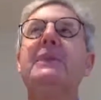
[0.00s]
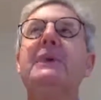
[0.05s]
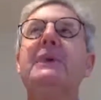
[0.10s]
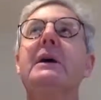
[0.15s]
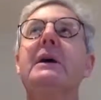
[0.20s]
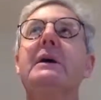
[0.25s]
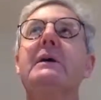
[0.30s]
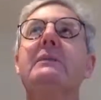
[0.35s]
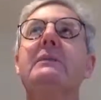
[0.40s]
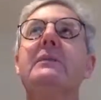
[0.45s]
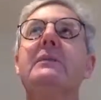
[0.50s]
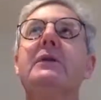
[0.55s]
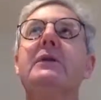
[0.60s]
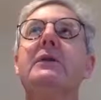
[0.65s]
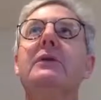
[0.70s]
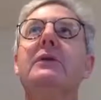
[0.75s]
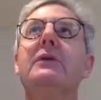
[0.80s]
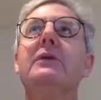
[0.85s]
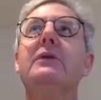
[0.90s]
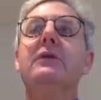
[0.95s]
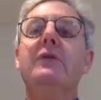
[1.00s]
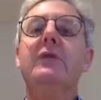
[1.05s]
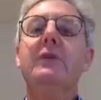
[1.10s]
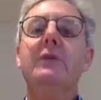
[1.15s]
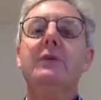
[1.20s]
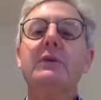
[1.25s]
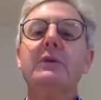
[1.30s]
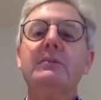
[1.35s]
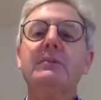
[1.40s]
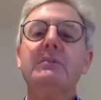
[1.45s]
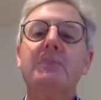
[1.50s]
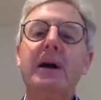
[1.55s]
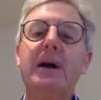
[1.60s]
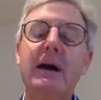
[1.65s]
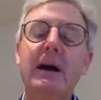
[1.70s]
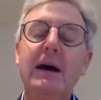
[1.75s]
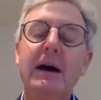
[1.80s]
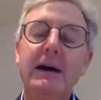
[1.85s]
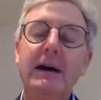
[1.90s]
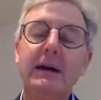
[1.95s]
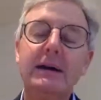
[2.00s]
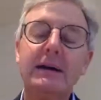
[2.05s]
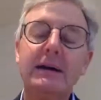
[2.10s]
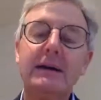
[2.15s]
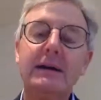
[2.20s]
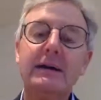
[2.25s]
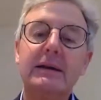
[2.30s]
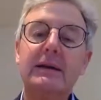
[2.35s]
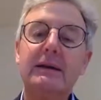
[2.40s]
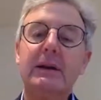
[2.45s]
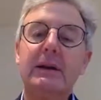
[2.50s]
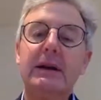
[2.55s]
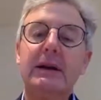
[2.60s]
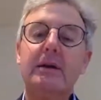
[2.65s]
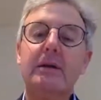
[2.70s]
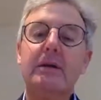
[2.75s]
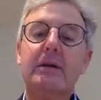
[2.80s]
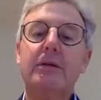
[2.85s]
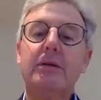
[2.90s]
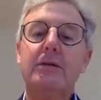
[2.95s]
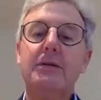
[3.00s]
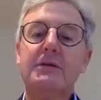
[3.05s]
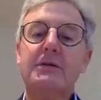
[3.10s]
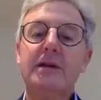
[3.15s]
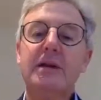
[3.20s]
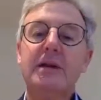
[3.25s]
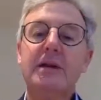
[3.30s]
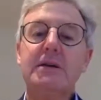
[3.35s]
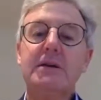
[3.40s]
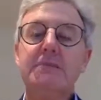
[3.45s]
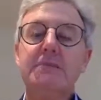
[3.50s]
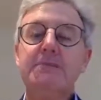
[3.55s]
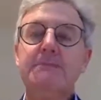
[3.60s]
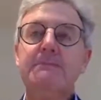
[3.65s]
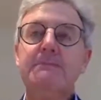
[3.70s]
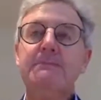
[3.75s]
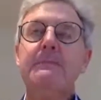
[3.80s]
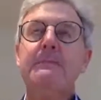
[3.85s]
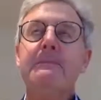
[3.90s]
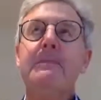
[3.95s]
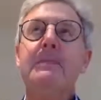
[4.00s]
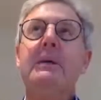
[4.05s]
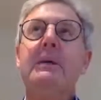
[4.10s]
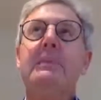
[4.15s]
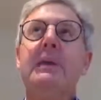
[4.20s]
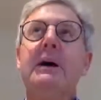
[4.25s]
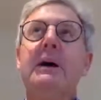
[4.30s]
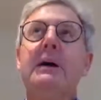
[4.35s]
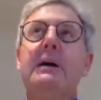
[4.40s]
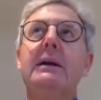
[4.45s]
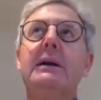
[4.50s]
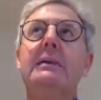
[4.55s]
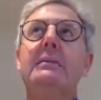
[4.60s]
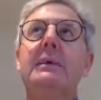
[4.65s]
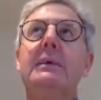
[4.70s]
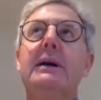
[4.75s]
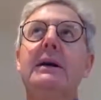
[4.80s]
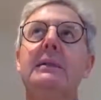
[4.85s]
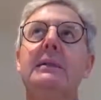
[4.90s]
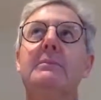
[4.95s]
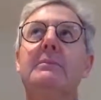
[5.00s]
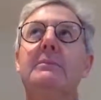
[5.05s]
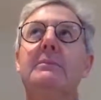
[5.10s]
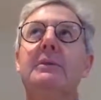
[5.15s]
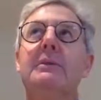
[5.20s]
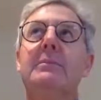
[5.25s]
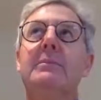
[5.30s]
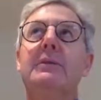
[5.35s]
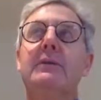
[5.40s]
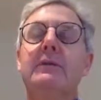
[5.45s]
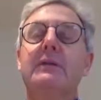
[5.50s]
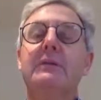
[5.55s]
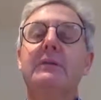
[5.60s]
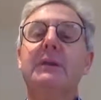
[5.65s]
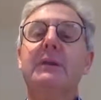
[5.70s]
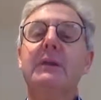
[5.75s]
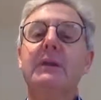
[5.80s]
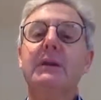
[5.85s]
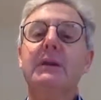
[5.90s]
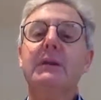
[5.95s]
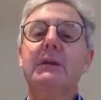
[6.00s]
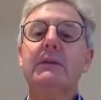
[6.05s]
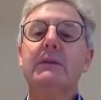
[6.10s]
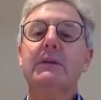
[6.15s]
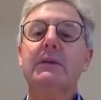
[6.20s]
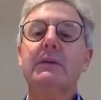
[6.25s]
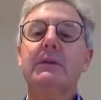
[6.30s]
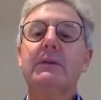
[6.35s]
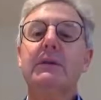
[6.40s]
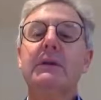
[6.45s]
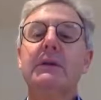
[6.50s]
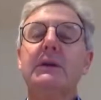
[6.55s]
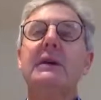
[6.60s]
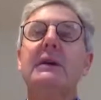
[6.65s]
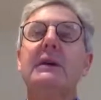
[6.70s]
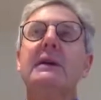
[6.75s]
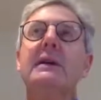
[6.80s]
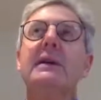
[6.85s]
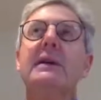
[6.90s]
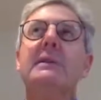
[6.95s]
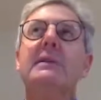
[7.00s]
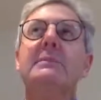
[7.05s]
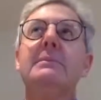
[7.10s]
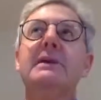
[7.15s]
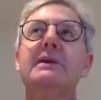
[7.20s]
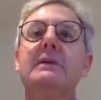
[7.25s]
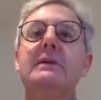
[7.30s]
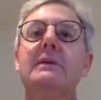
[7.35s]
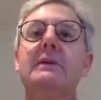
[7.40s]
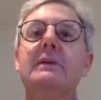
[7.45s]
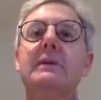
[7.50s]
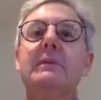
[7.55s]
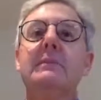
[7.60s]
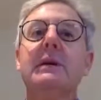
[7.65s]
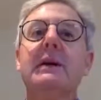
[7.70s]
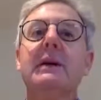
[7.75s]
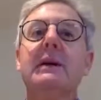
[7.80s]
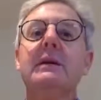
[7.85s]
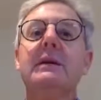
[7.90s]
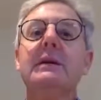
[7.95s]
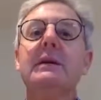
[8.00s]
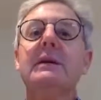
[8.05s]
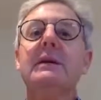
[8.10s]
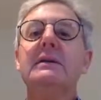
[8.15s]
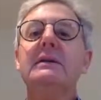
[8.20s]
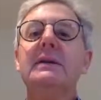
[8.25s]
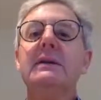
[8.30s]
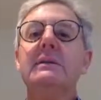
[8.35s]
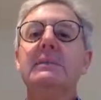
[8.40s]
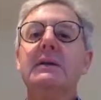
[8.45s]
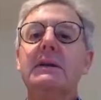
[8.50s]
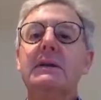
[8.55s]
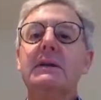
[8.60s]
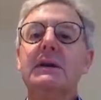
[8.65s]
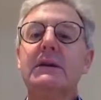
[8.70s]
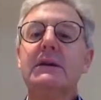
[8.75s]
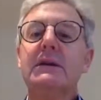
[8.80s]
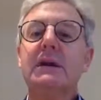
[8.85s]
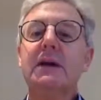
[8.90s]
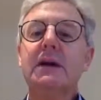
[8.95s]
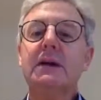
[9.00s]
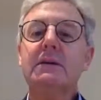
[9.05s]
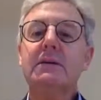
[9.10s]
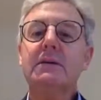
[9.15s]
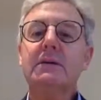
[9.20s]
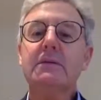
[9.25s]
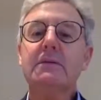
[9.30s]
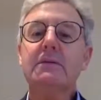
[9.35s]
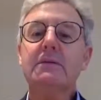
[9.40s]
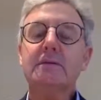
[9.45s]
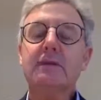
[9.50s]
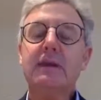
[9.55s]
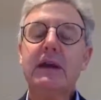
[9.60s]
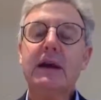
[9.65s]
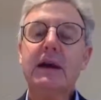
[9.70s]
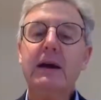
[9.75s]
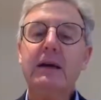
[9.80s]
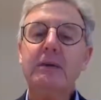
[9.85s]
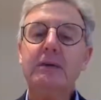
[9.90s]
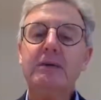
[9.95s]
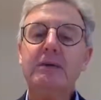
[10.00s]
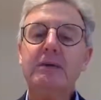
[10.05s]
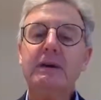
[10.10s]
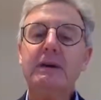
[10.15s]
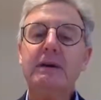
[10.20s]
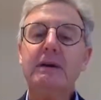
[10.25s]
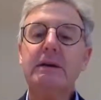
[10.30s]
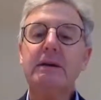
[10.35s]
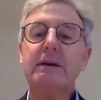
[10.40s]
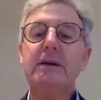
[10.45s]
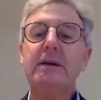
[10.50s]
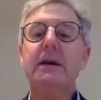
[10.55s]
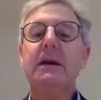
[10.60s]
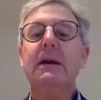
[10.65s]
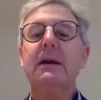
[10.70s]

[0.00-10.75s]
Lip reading: So it's partly about enthusiasm, partly about the possibility of it doing, and then the message is about some of the details of how it's done, and then